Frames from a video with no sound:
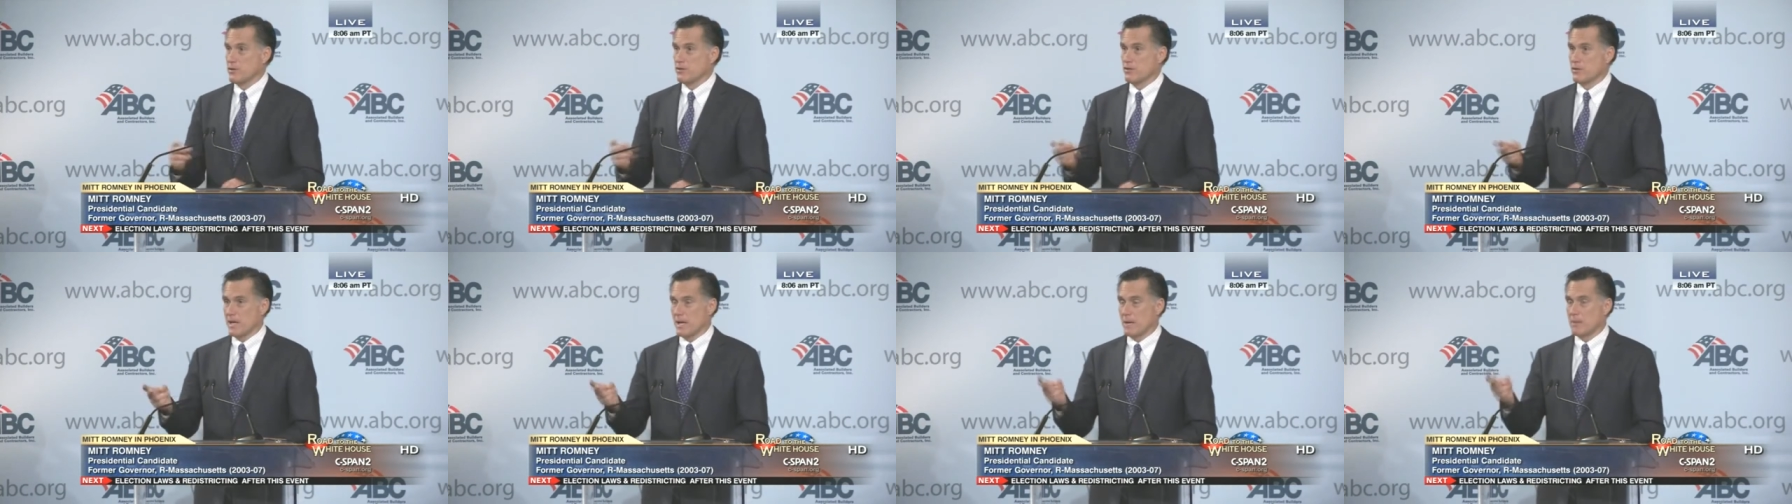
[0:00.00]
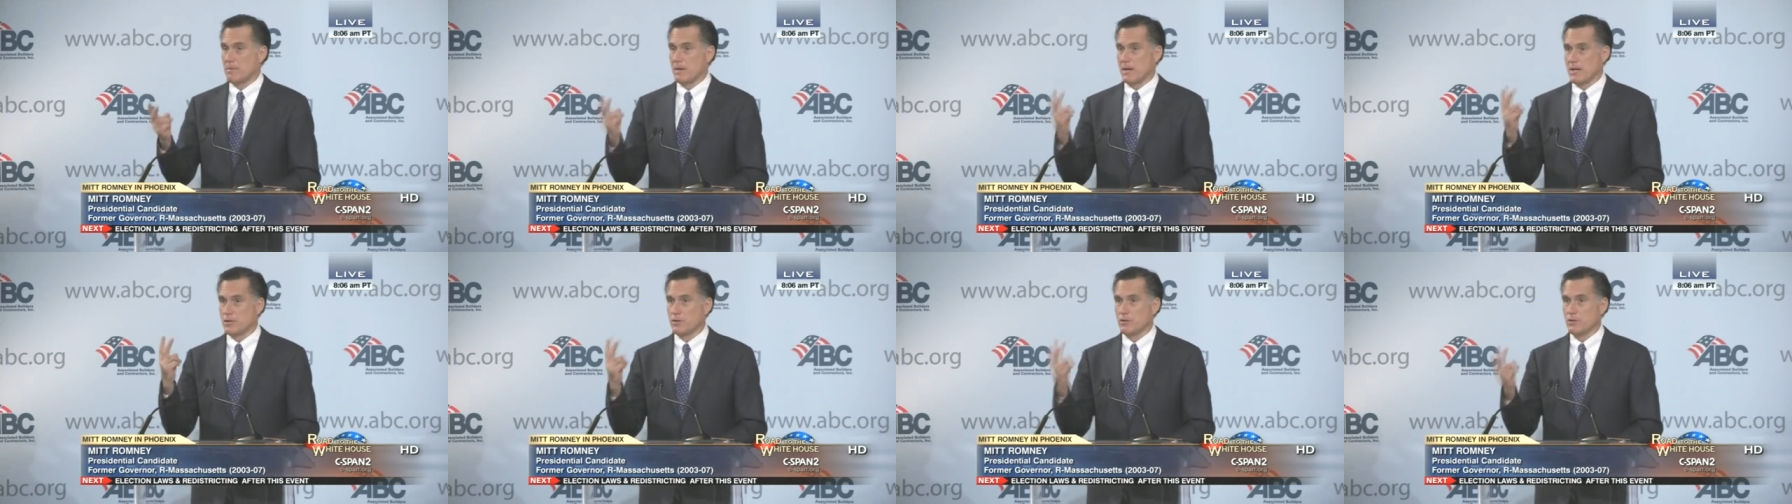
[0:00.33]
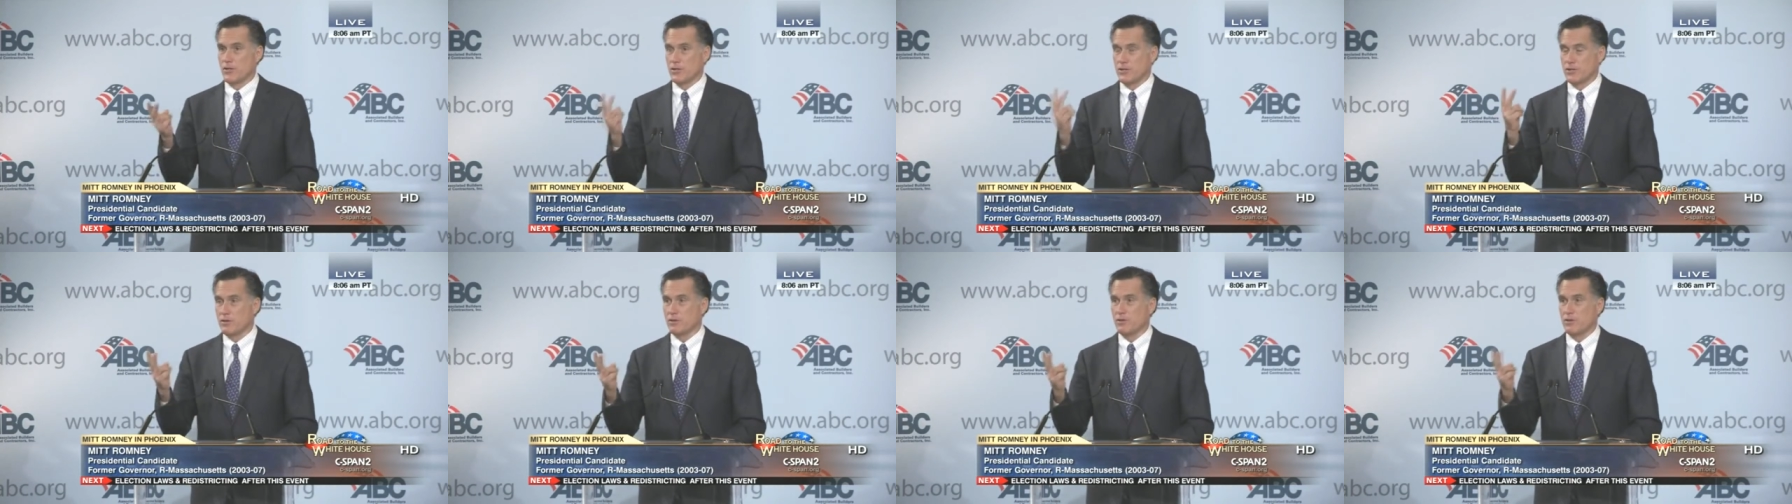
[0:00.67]
to do that by
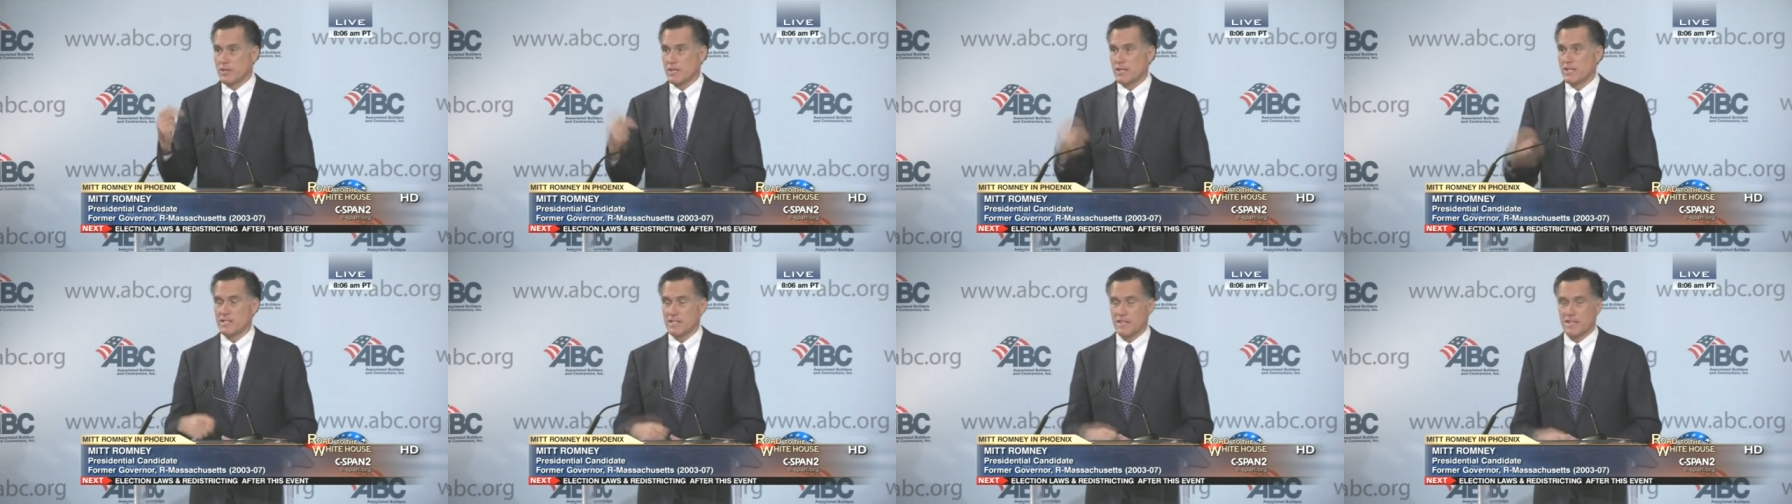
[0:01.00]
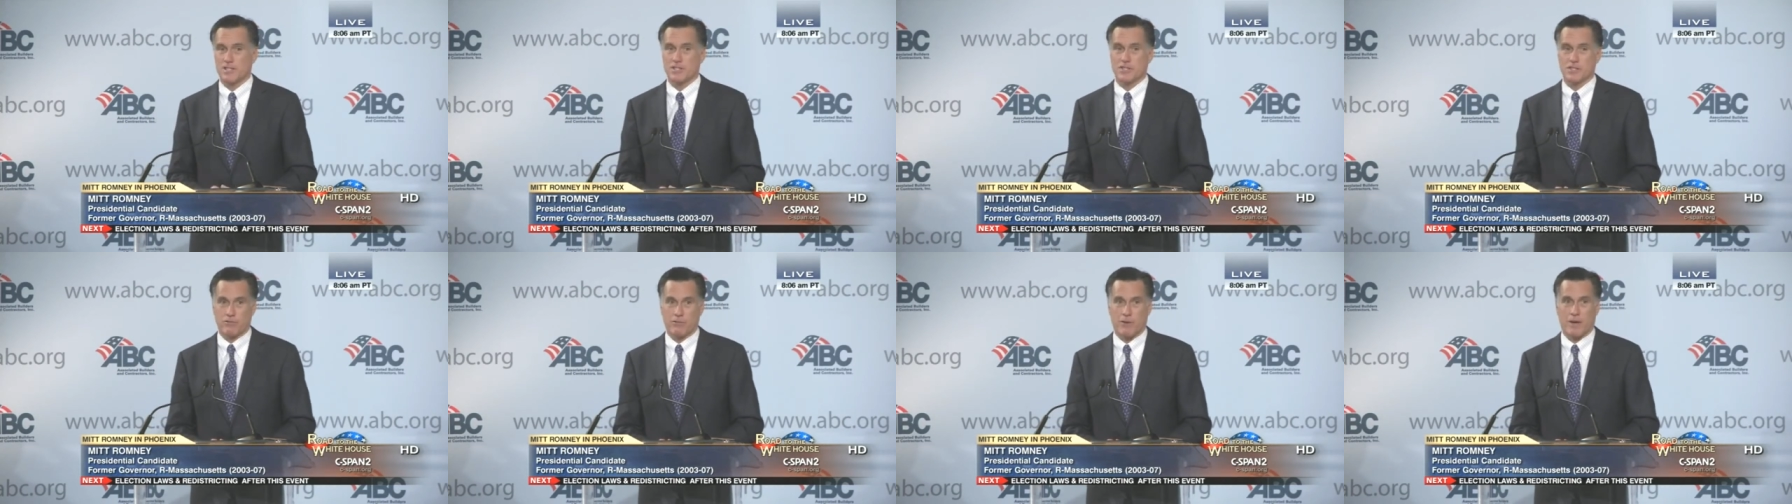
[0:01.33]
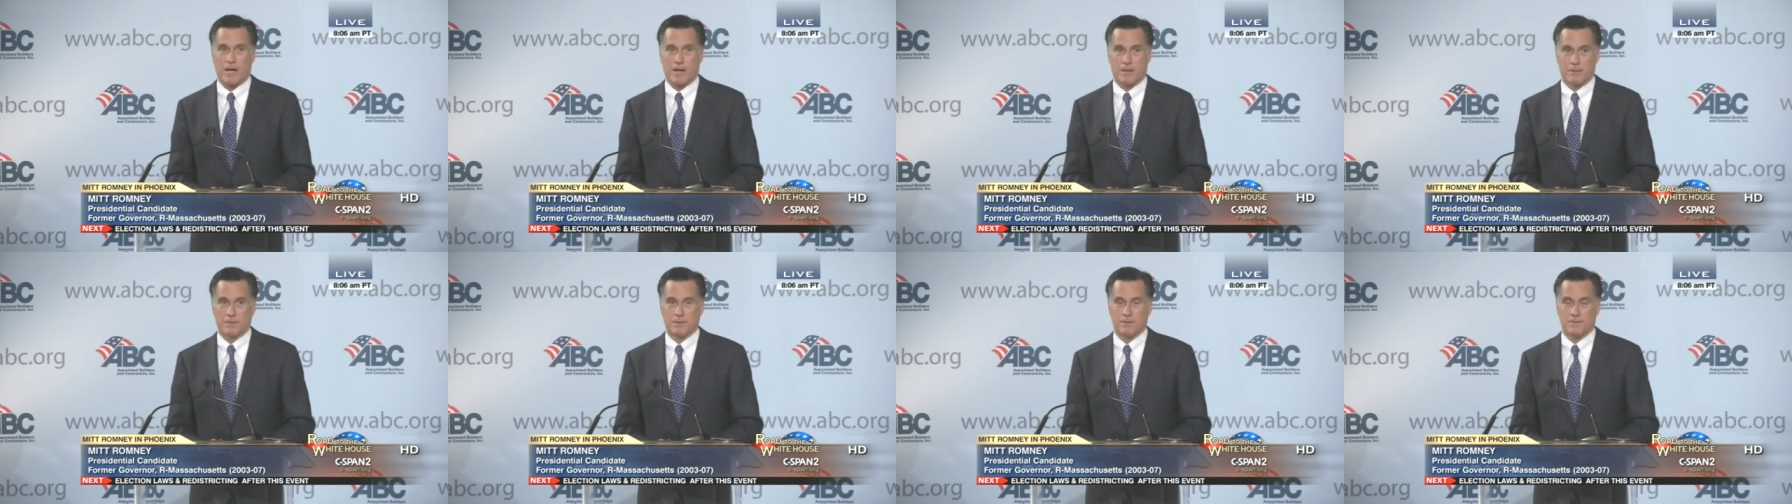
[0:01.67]
doing the two things I
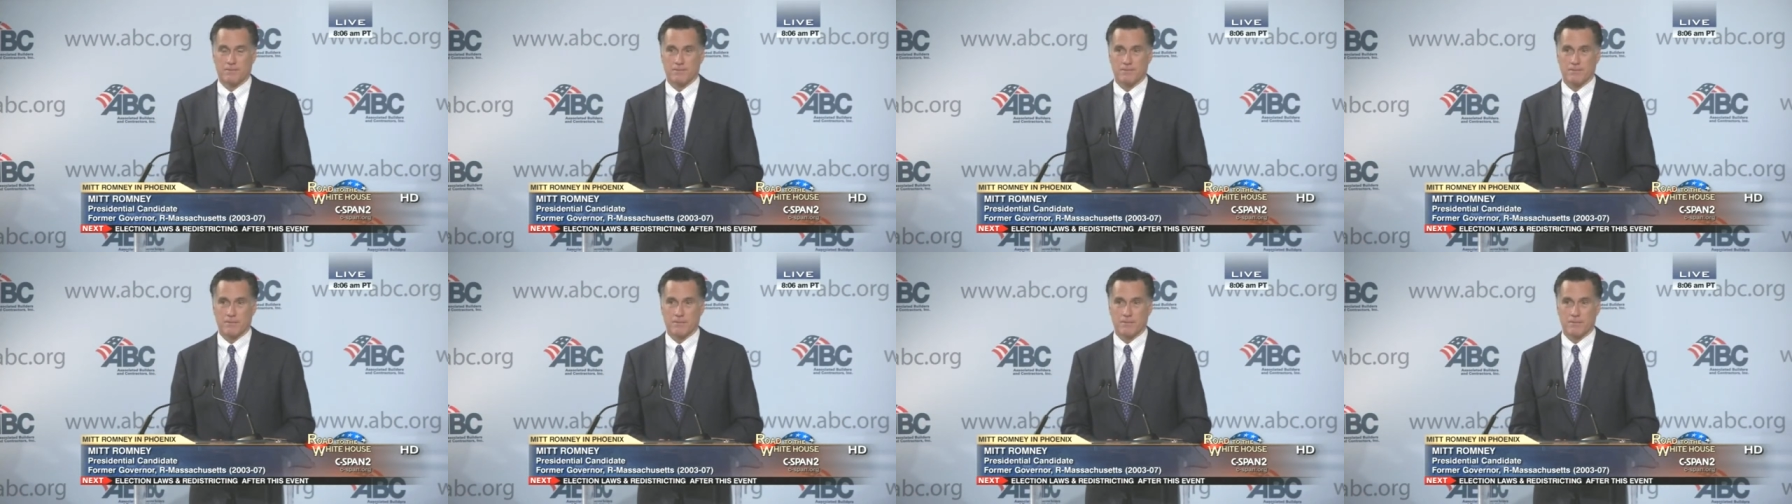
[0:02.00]
described.